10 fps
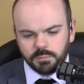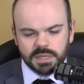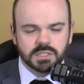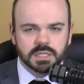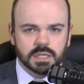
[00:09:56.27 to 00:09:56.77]

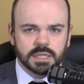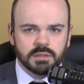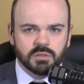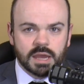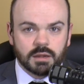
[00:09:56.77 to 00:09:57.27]

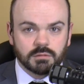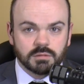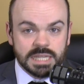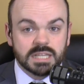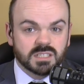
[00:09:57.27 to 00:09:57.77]
Basically, that
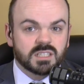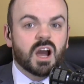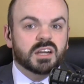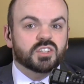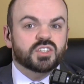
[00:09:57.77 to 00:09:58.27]
yes,
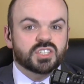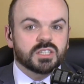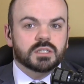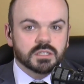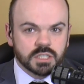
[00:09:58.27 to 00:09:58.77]
God does
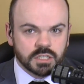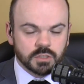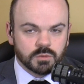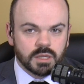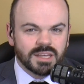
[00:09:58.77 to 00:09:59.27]
still continue.